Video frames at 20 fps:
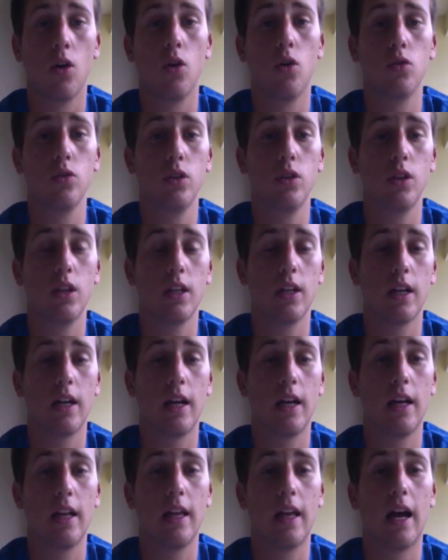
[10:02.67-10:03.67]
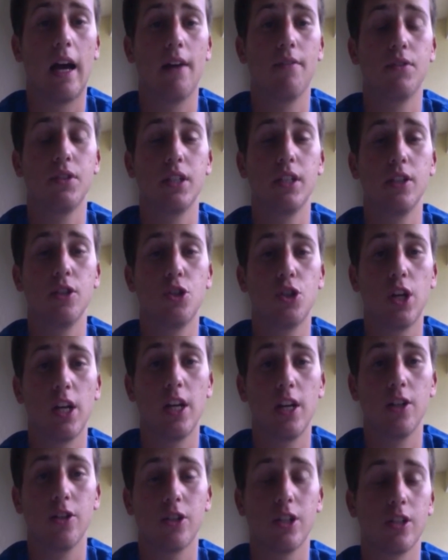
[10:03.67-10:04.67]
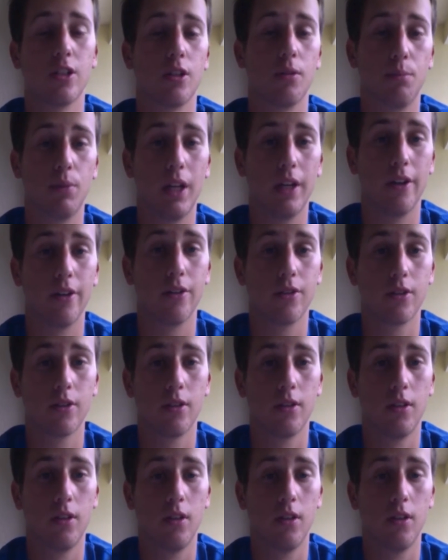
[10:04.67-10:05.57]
Only thing I've seen change is the players.